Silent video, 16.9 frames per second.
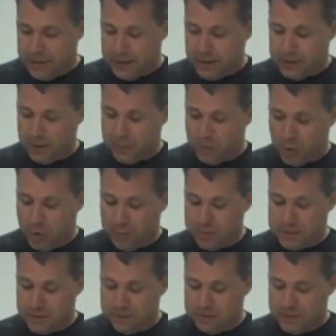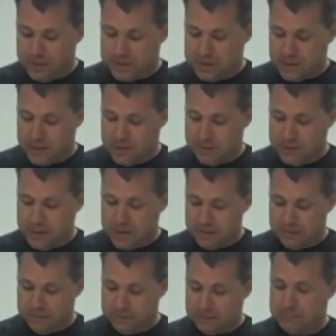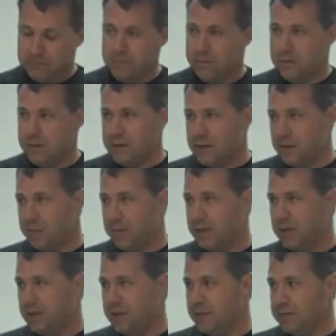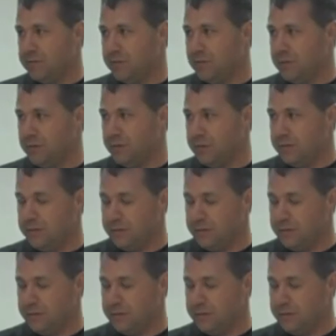the purpose of the assignment, typically is for,